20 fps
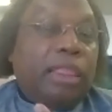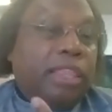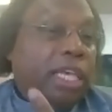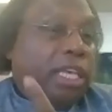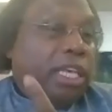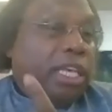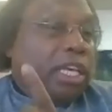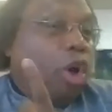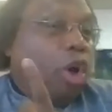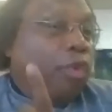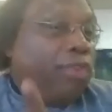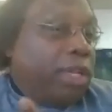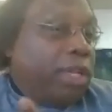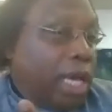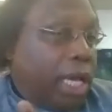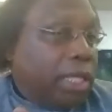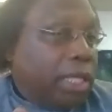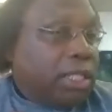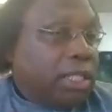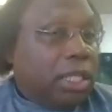think
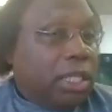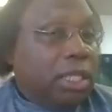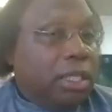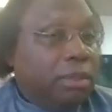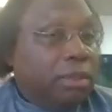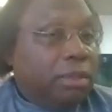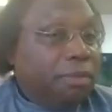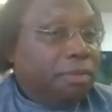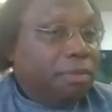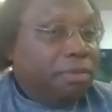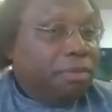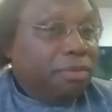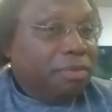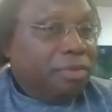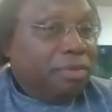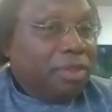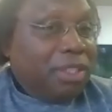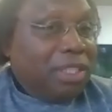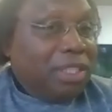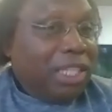
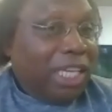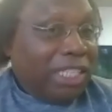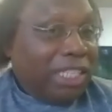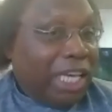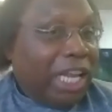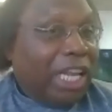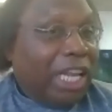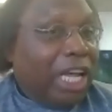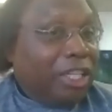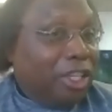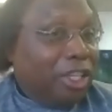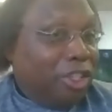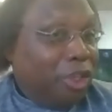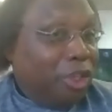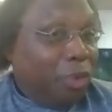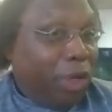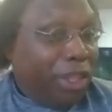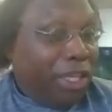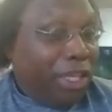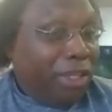COVID-19 has had a lot
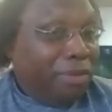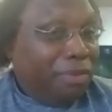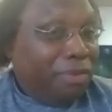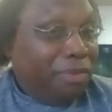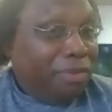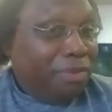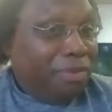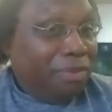to do with it.